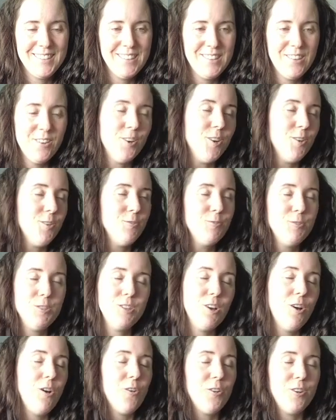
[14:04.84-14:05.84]
or
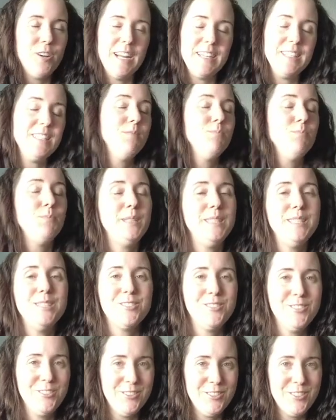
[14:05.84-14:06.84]
would already be
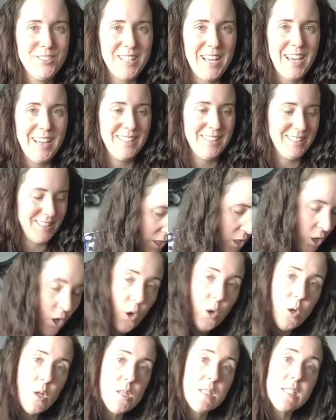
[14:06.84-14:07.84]
on your side.
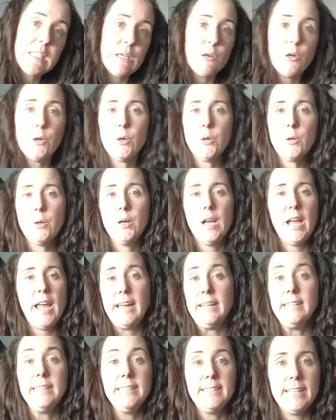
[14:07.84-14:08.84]
Also,
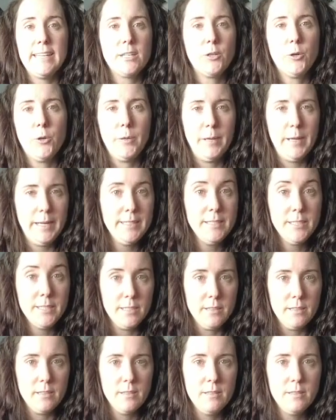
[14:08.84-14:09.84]
any
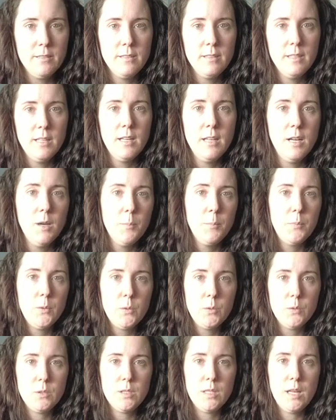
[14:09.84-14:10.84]
decoration,
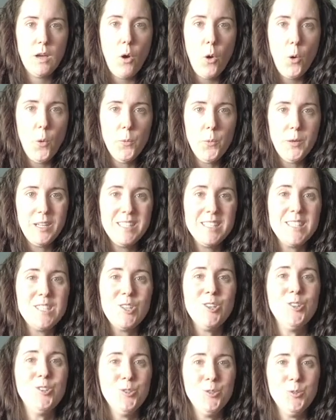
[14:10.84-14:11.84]
put always
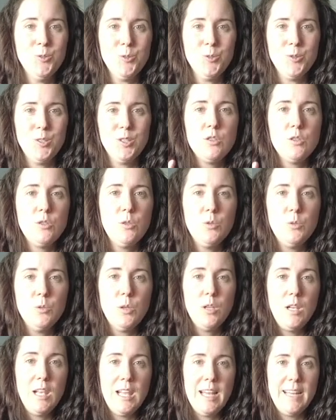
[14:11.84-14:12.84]
2 to
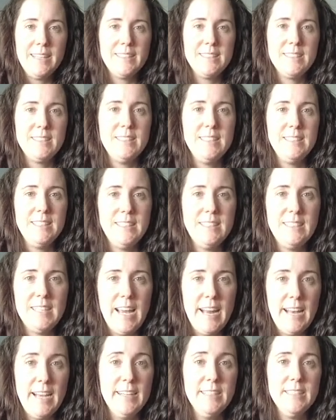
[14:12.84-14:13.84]
let this
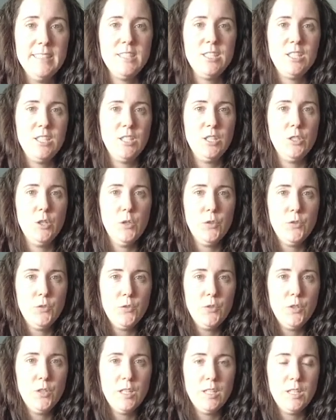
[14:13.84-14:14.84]
energy
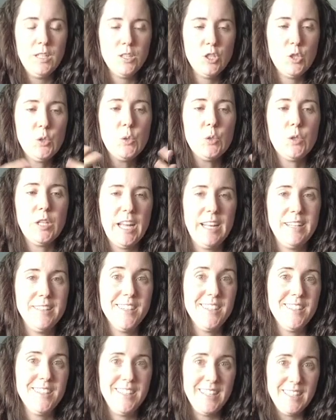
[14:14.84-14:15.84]
of
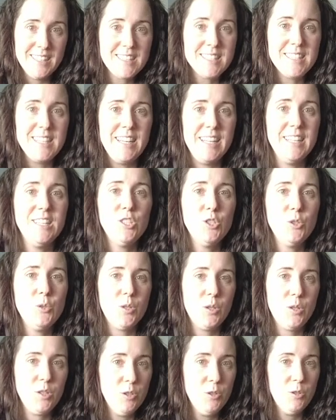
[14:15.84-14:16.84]
togetherness
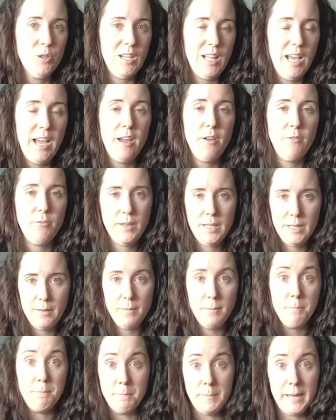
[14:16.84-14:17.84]
into your life in
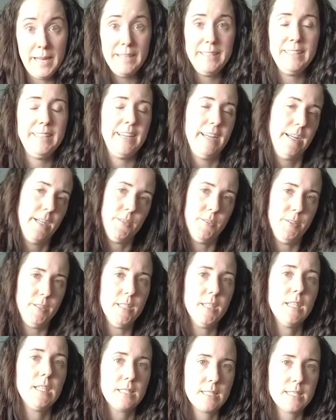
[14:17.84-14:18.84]
many
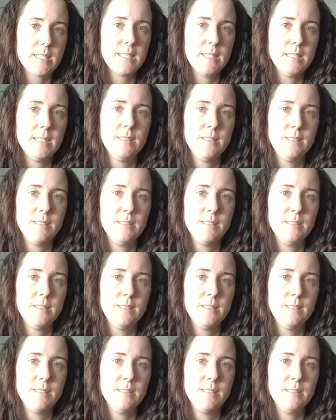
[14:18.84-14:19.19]
areas.